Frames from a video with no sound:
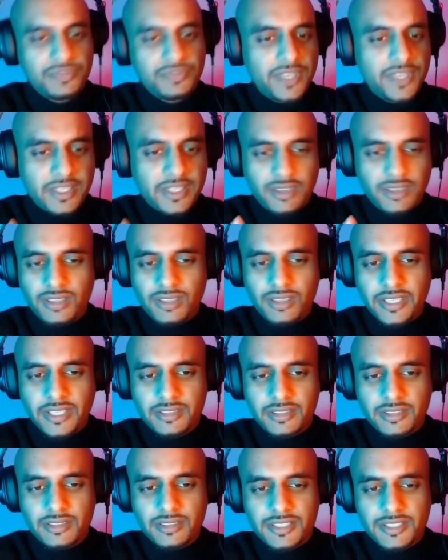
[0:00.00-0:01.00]
at all
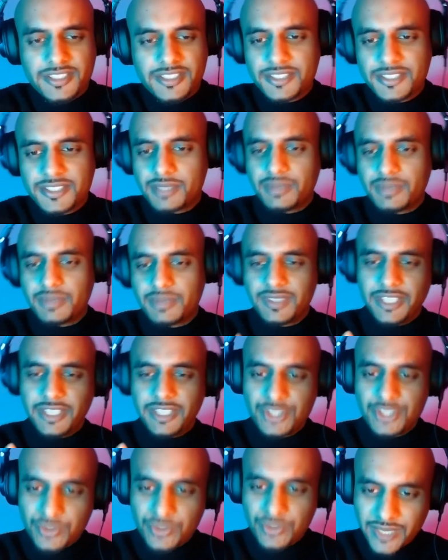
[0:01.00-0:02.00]
like the system ever
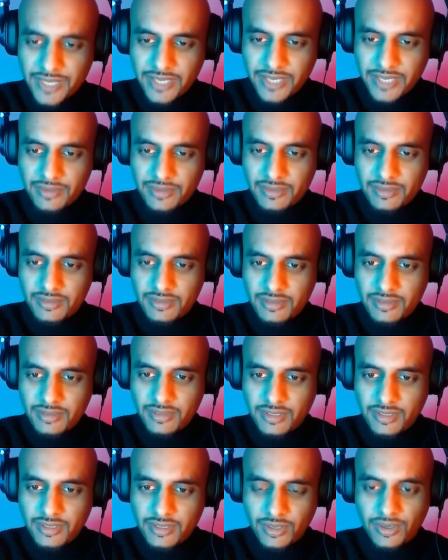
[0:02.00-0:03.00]
let you down,
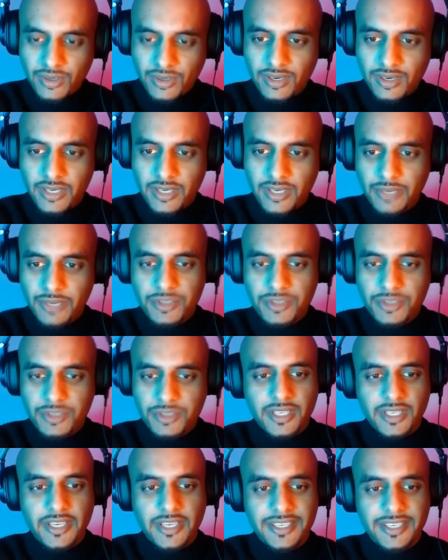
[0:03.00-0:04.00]
or it
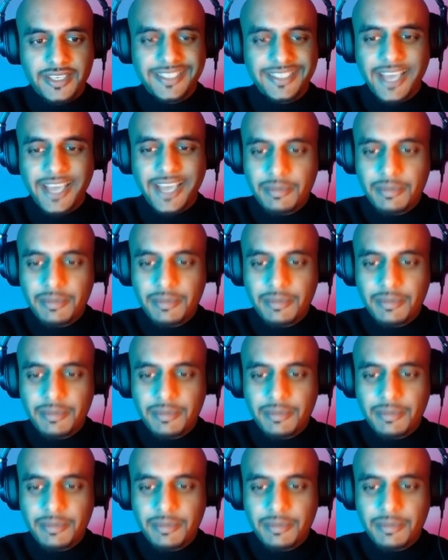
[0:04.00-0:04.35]
didn't adapt